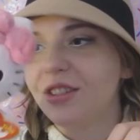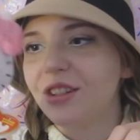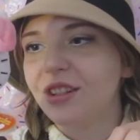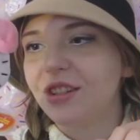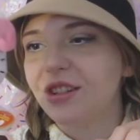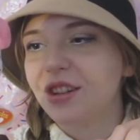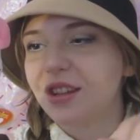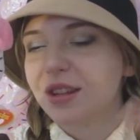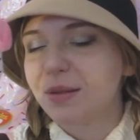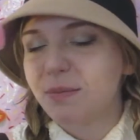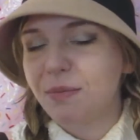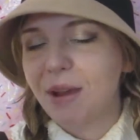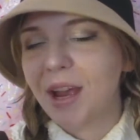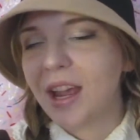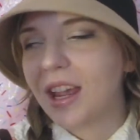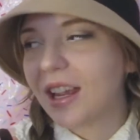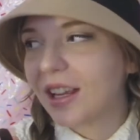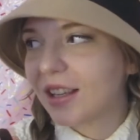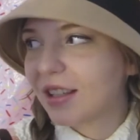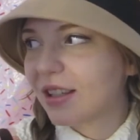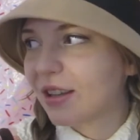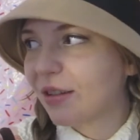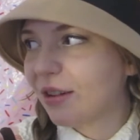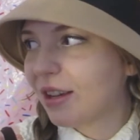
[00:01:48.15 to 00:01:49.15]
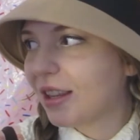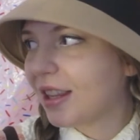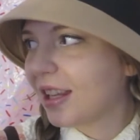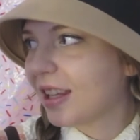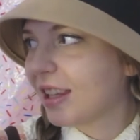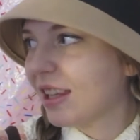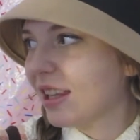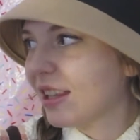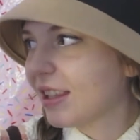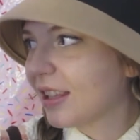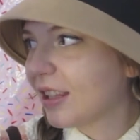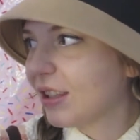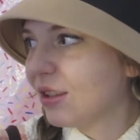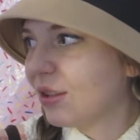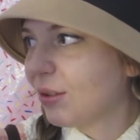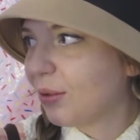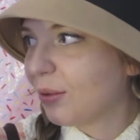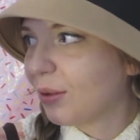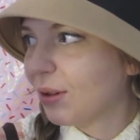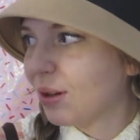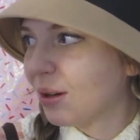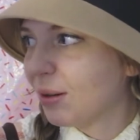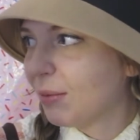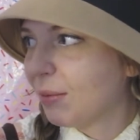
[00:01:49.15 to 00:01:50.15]
she's just pink, so I think that's
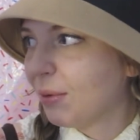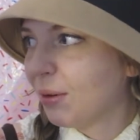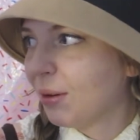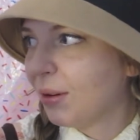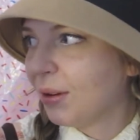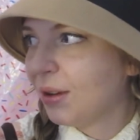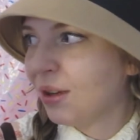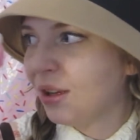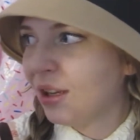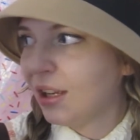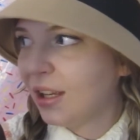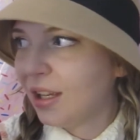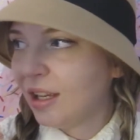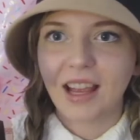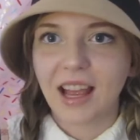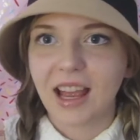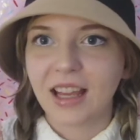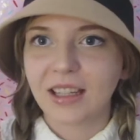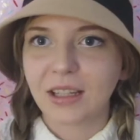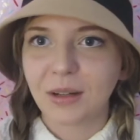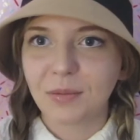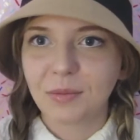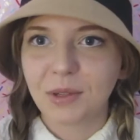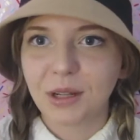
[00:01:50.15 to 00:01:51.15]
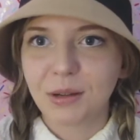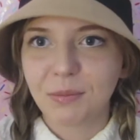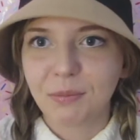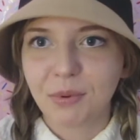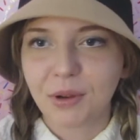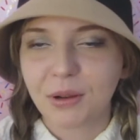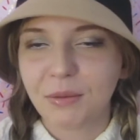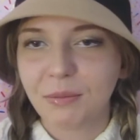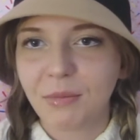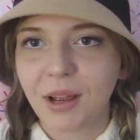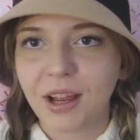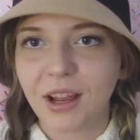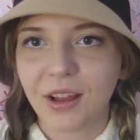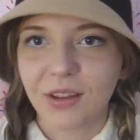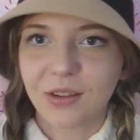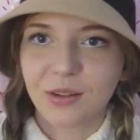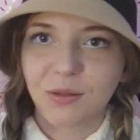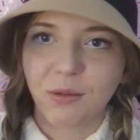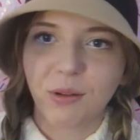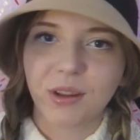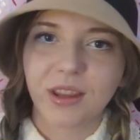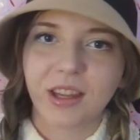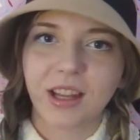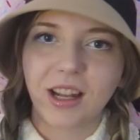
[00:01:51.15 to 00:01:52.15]
adorable. And I'm gonna put my
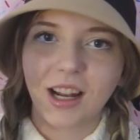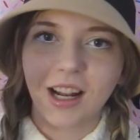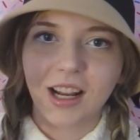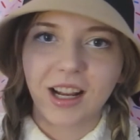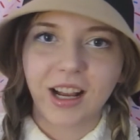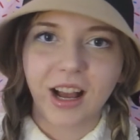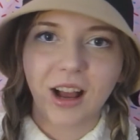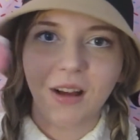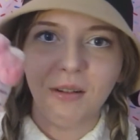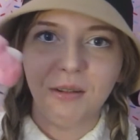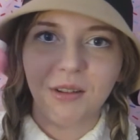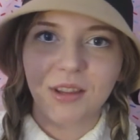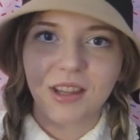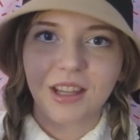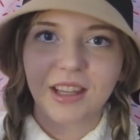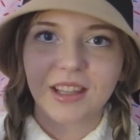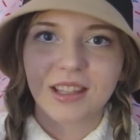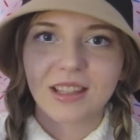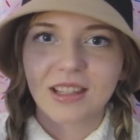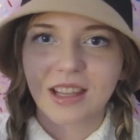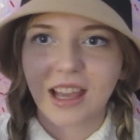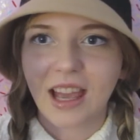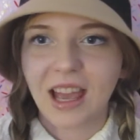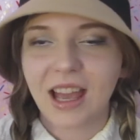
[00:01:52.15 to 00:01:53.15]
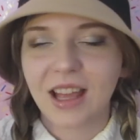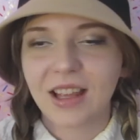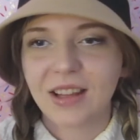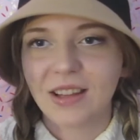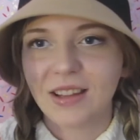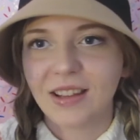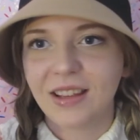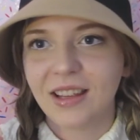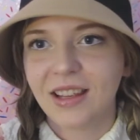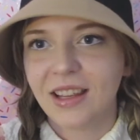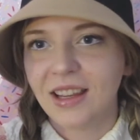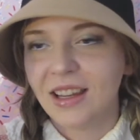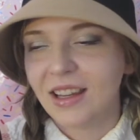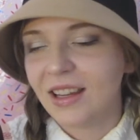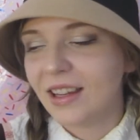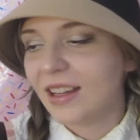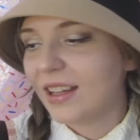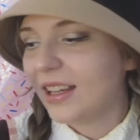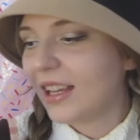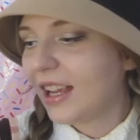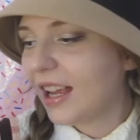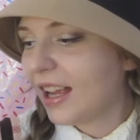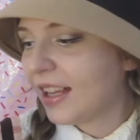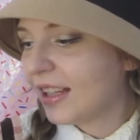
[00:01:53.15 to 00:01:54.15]
other one that I got with this at
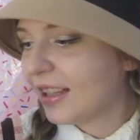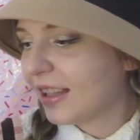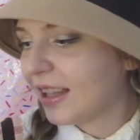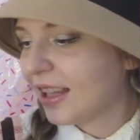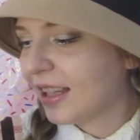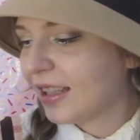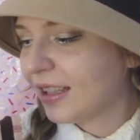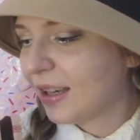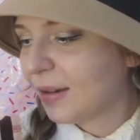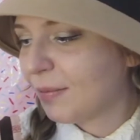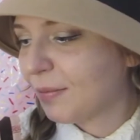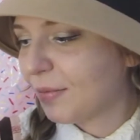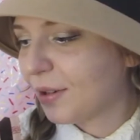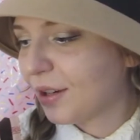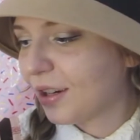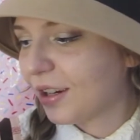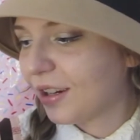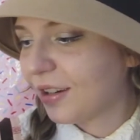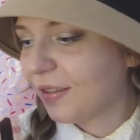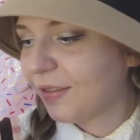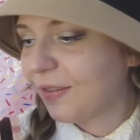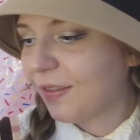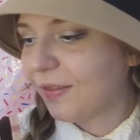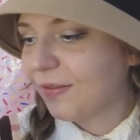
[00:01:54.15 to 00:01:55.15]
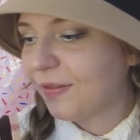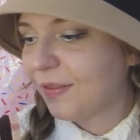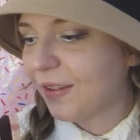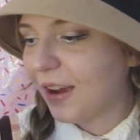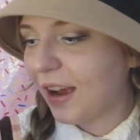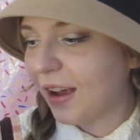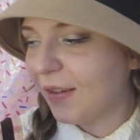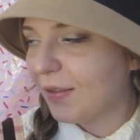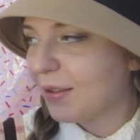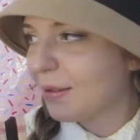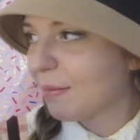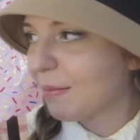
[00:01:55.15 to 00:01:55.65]
the number 5